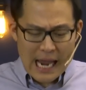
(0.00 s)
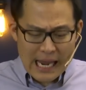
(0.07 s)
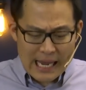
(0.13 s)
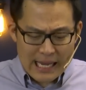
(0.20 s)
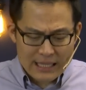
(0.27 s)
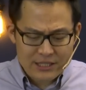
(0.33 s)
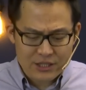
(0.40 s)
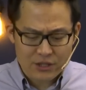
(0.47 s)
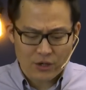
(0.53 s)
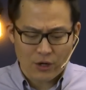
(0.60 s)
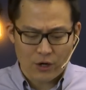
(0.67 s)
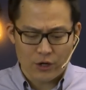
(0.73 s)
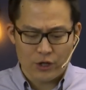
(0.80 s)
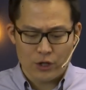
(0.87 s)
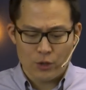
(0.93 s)
He is going to
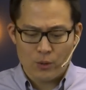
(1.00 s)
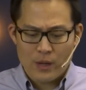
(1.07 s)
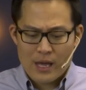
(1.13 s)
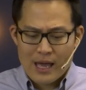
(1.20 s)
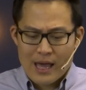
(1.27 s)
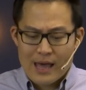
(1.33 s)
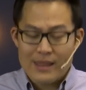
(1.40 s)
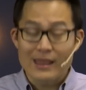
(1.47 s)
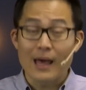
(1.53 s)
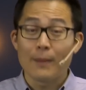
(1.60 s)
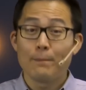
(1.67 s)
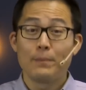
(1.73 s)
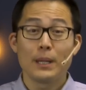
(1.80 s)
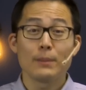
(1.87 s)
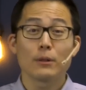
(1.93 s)
argue
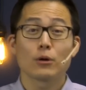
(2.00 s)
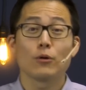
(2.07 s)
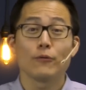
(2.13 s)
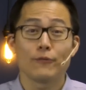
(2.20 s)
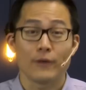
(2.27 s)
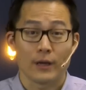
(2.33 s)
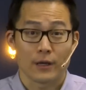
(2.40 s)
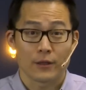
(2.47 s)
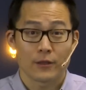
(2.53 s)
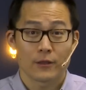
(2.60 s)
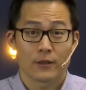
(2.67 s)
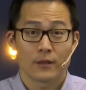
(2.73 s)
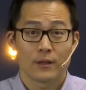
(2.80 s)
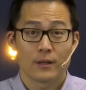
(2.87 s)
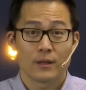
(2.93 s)
that biblical
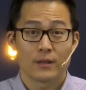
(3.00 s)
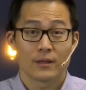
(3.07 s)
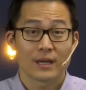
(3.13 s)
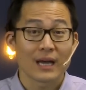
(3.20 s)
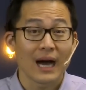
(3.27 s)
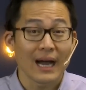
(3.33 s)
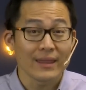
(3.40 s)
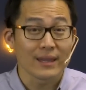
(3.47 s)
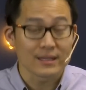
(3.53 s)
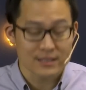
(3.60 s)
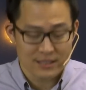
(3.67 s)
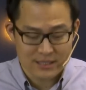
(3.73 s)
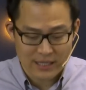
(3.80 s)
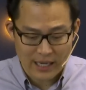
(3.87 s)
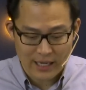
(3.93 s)
faith, the kind that
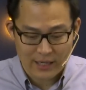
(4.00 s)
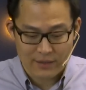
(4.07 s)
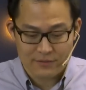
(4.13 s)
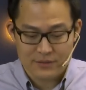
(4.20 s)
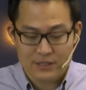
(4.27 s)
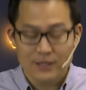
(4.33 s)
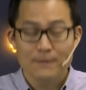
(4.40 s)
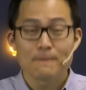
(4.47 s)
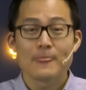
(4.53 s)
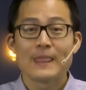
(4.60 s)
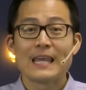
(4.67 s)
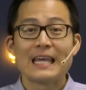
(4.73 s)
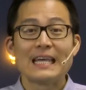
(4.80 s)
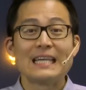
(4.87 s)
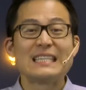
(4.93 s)
saves,
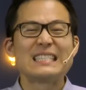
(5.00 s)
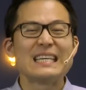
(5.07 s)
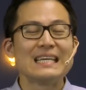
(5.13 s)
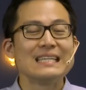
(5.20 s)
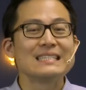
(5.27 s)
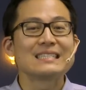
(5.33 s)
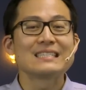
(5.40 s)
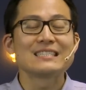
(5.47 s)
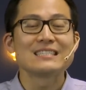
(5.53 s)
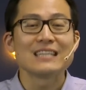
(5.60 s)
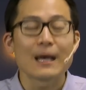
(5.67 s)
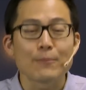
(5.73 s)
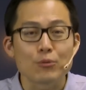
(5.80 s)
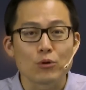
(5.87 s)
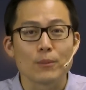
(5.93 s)
is
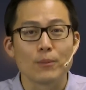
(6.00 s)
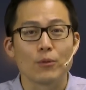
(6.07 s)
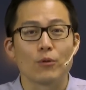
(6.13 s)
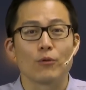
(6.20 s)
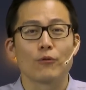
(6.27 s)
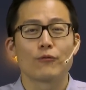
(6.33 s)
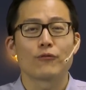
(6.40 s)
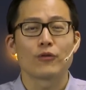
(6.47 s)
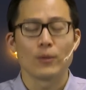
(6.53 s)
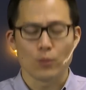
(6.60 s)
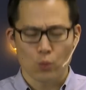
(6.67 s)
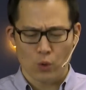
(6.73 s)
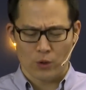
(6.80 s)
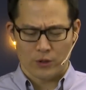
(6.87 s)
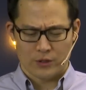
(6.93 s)
inseparable
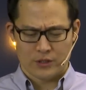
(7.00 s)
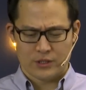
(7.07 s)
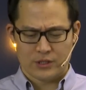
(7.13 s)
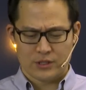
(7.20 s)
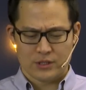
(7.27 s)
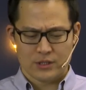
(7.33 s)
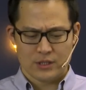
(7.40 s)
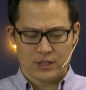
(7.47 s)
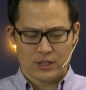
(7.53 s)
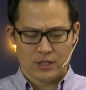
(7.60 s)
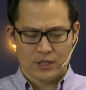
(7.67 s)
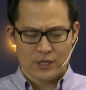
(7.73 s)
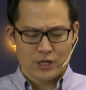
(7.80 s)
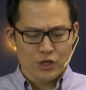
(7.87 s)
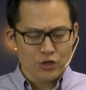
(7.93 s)
from works.
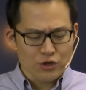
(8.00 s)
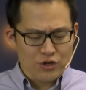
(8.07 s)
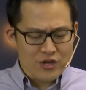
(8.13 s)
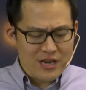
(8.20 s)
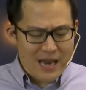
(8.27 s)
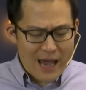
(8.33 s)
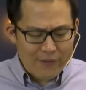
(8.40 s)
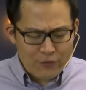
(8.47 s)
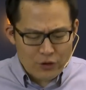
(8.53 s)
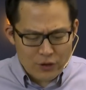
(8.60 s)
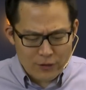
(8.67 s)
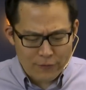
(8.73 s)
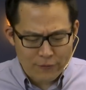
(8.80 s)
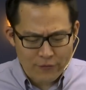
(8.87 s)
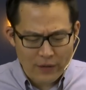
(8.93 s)
You're never
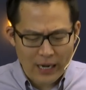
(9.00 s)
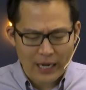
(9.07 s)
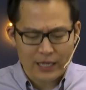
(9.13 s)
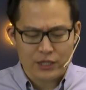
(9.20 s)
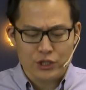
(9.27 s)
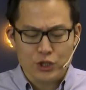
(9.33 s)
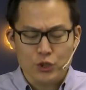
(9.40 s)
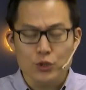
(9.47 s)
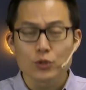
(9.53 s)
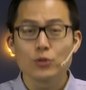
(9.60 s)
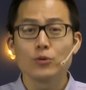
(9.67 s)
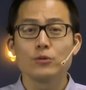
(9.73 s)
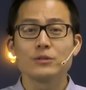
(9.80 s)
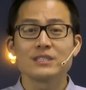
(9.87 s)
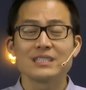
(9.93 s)
going to find
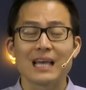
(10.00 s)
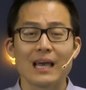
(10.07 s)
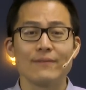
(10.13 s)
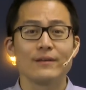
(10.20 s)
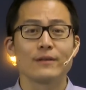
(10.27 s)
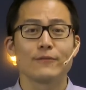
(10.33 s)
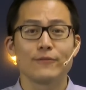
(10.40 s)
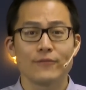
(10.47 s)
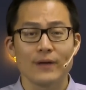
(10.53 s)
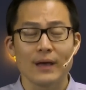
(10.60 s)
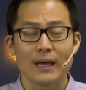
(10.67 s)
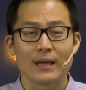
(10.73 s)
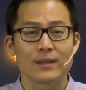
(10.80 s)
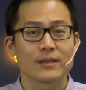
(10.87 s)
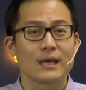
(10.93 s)
true saving
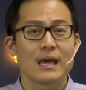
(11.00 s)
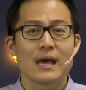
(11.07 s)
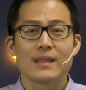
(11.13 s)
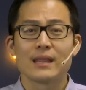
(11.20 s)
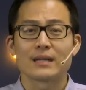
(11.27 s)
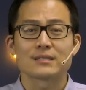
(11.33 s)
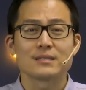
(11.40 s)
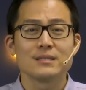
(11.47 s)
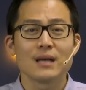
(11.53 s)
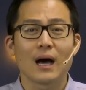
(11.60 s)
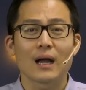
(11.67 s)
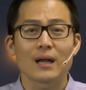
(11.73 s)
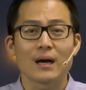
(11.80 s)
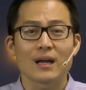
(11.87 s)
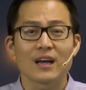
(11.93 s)
faith that's
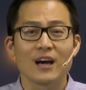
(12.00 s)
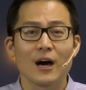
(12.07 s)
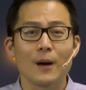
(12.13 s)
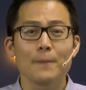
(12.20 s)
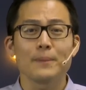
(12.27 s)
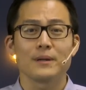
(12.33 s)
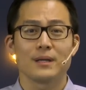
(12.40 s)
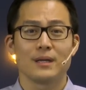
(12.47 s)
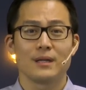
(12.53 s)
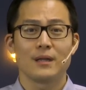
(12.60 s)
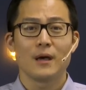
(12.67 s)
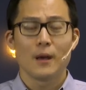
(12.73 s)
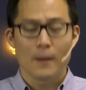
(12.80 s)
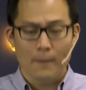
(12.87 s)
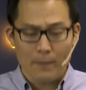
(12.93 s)
not accompanied
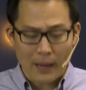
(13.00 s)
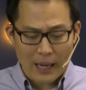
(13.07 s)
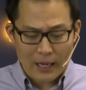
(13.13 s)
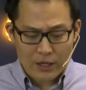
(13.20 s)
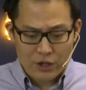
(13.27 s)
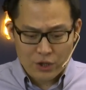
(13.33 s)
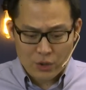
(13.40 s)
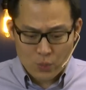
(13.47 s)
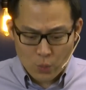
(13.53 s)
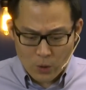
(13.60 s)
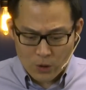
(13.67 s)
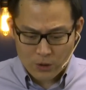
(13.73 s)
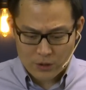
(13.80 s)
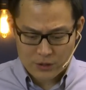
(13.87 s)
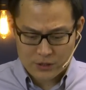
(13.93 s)
by good
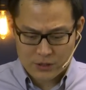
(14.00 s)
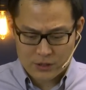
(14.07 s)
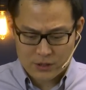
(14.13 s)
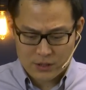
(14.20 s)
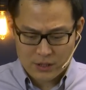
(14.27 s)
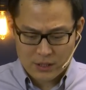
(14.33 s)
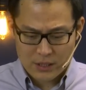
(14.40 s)
works.